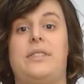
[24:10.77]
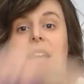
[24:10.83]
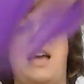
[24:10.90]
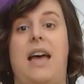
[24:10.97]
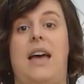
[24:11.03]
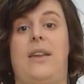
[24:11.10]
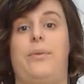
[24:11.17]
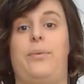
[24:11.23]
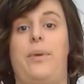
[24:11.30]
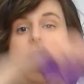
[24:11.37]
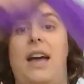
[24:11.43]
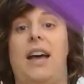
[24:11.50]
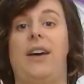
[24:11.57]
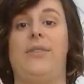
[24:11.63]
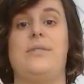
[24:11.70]
and
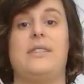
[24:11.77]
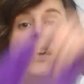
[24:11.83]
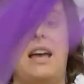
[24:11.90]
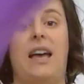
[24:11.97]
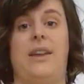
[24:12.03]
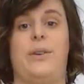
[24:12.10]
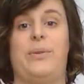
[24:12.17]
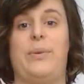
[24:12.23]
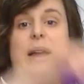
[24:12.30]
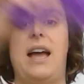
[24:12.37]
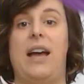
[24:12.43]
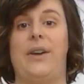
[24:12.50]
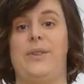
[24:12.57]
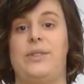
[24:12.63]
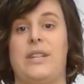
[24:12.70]
round and
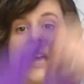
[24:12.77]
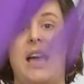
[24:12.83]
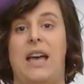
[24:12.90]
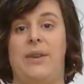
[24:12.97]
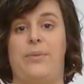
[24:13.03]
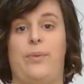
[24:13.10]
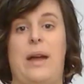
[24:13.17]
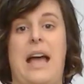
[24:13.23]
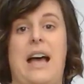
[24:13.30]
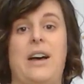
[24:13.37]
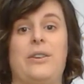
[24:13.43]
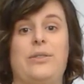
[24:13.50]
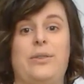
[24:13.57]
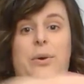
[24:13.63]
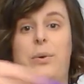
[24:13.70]
round and
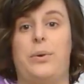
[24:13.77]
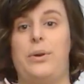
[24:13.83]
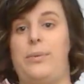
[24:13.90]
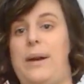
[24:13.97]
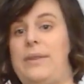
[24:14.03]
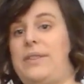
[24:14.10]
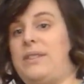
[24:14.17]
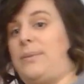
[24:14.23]
round. Or around this